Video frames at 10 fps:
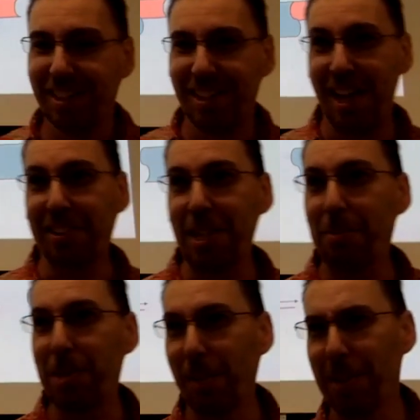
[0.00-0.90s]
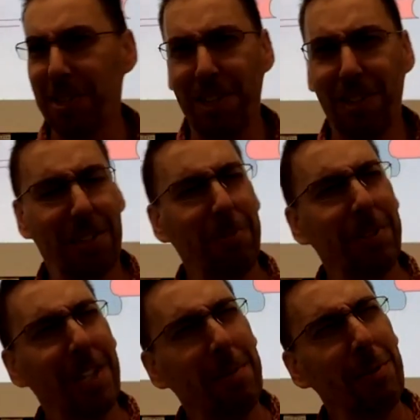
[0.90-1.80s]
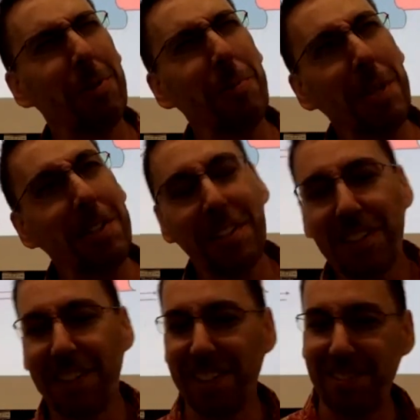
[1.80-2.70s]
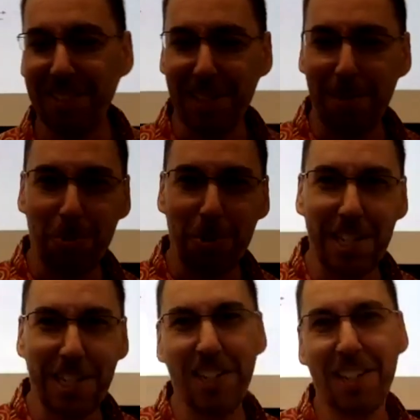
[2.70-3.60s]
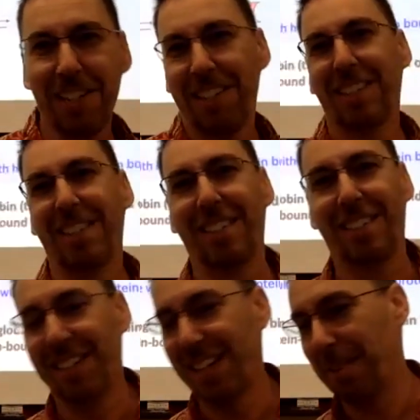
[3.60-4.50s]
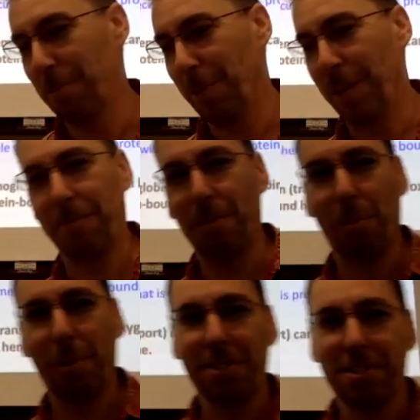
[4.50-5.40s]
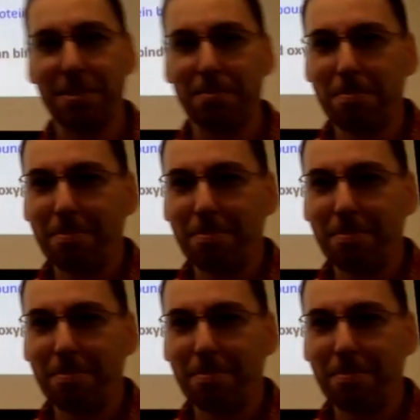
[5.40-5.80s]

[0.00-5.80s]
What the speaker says: I have to keep checking my schedule. Like, what time do we meet? You know, what time do we end? All right, we got a few more minutes.